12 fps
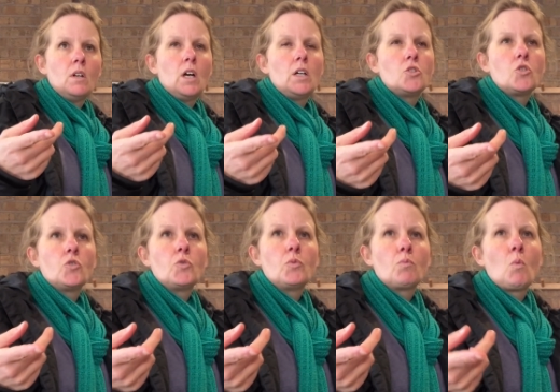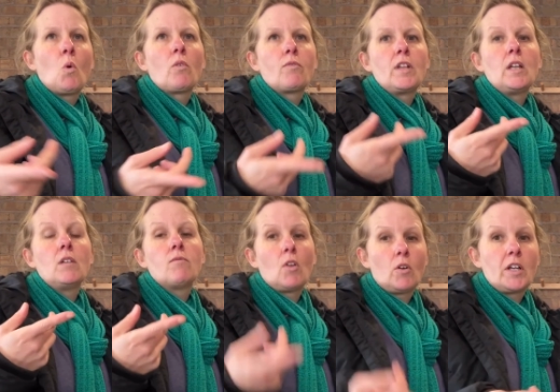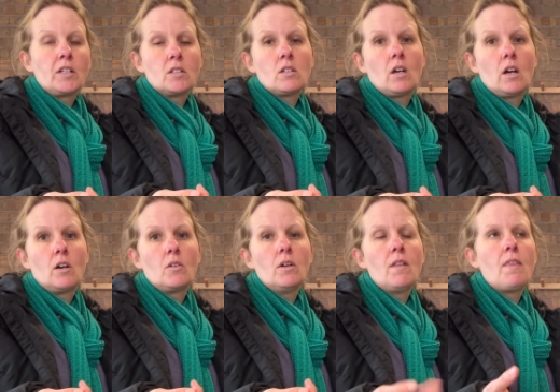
and do more of the vlogging style